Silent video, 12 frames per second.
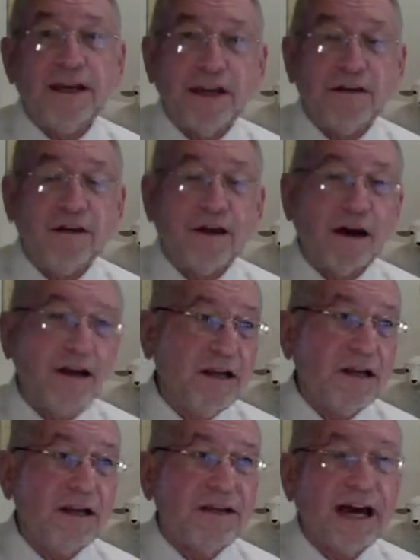here in our
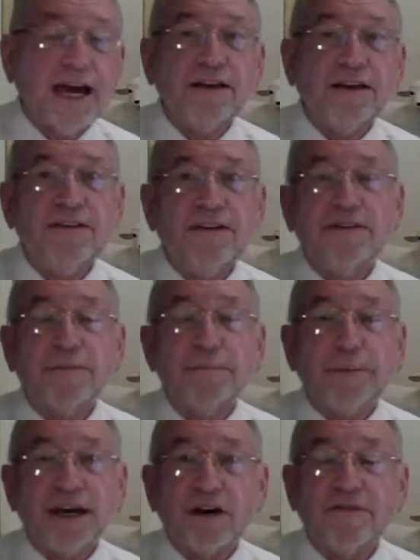little diocese of
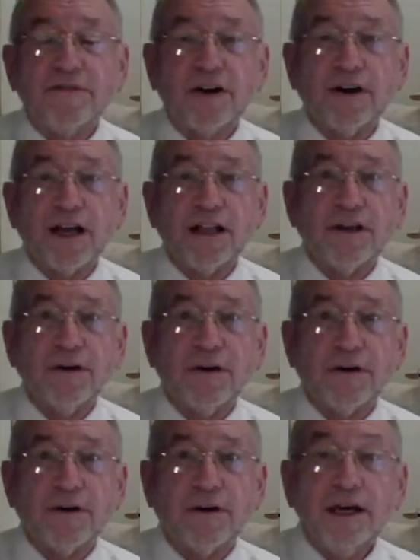Belleville,
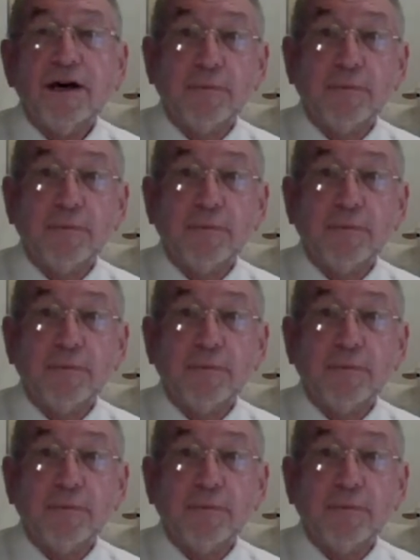Illinois,